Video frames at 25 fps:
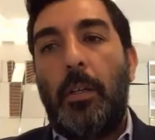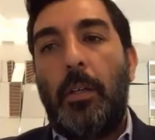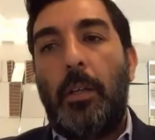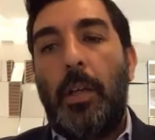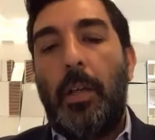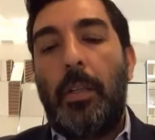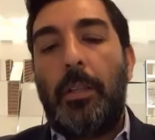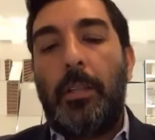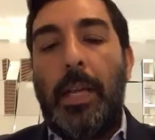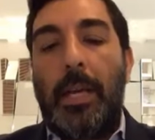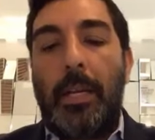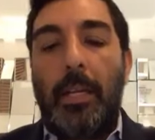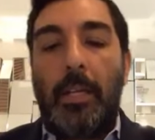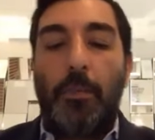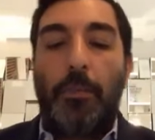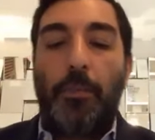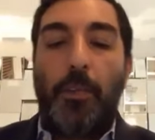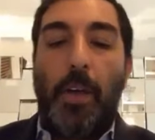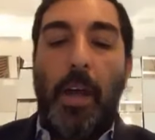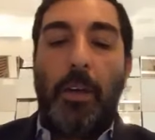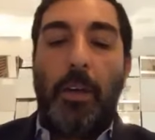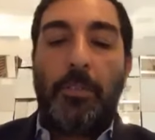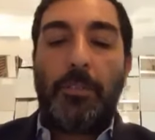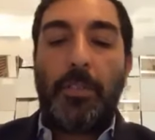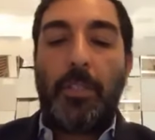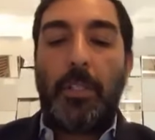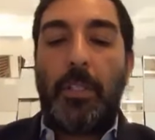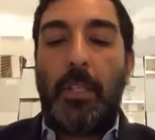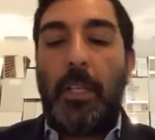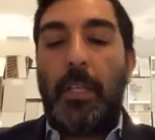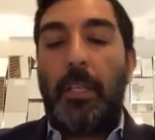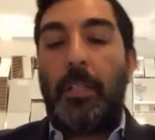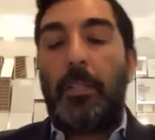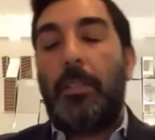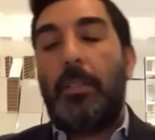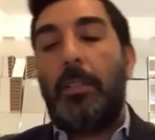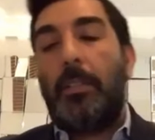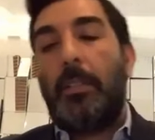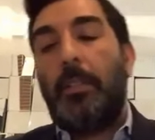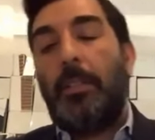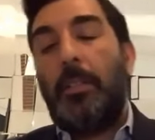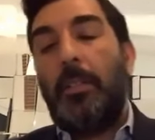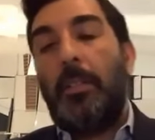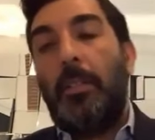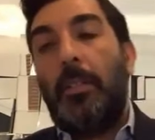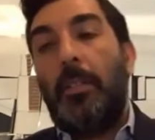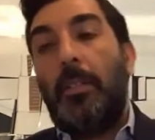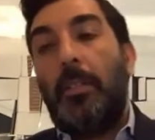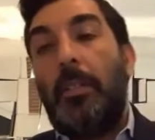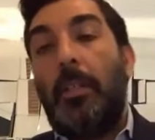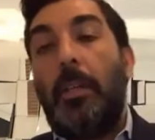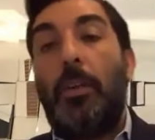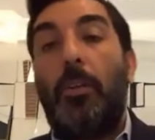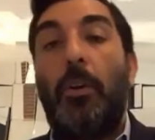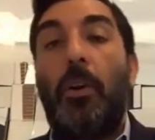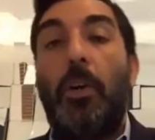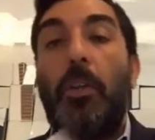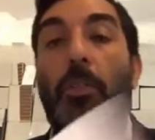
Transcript: And that involves things that are